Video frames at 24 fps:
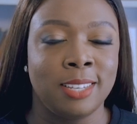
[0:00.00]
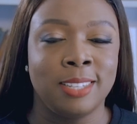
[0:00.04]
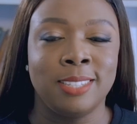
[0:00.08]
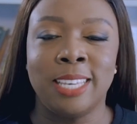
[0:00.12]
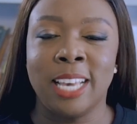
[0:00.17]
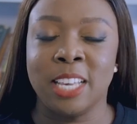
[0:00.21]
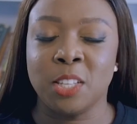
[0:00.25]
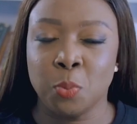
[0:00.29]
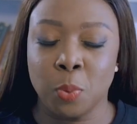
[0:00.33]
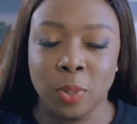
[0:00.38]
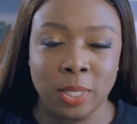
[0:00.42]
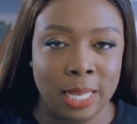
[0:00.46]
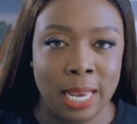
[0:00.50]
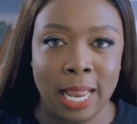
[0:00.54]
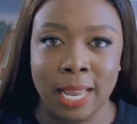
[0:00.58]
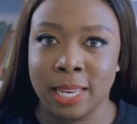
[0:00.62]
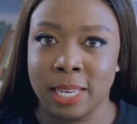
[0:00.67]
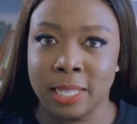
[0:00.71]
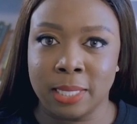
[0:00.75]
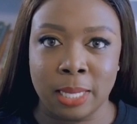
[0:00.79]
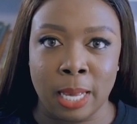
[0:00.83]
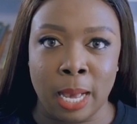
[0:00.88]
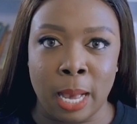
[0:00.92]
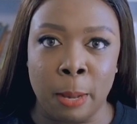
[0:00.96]
guess what's
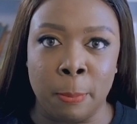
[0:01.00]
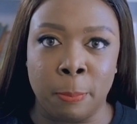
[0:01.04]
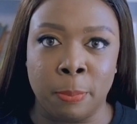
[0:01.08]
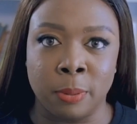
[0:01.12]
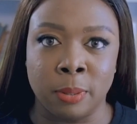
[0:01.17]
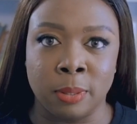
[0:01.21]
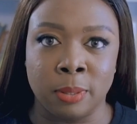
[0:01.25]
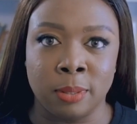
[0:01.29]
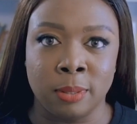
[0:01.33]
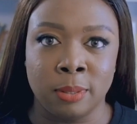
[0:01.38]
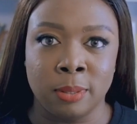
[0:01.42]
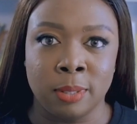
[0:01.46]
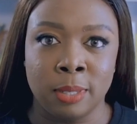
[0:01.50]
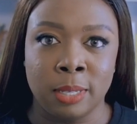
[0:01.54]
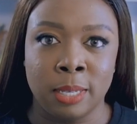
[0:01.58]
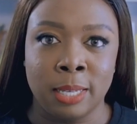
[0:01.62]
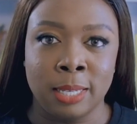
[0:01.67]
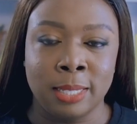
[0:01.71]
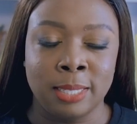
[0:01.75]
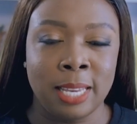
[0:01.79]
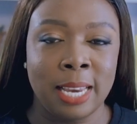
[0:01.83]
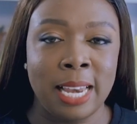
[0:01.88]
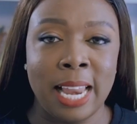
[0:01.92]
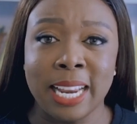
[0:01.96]
likely to happen?
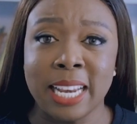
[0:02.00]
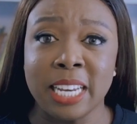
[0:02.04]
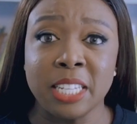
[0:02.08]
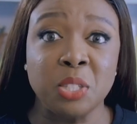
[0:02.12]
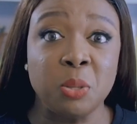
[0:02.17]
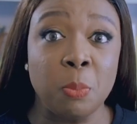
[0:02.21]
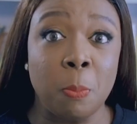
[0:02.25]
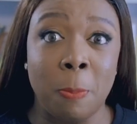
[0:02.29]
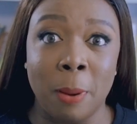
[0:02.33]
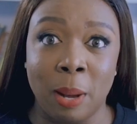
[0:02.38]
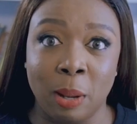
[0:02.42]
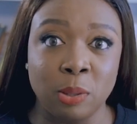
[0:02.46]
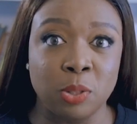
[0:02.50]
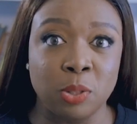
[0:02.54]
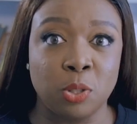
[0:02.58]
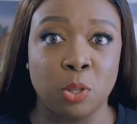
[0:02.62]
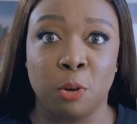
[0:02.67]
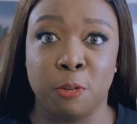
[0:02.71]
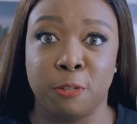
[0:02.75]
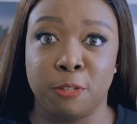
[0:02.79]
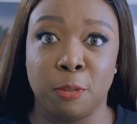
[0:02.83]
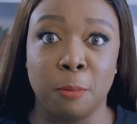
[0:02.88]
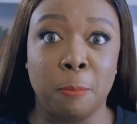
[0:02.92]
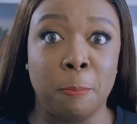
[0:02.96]
They're likely to bounce
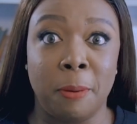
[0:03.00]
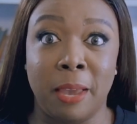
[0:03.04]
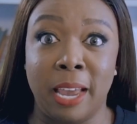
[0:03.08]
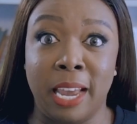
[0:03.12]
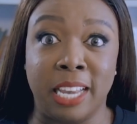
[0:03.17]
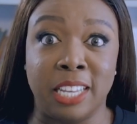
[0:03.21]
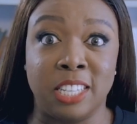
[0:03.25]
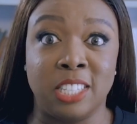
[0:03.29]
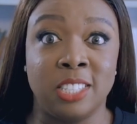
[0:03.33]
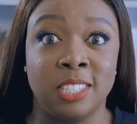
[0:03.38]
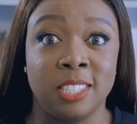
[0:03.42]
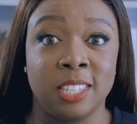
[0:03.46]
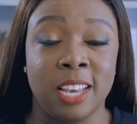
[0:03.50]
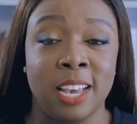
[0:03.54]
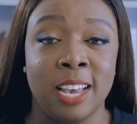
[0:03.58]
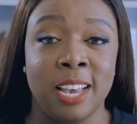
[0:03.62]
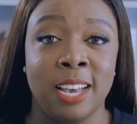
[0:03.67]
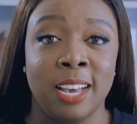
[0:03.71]
off the page.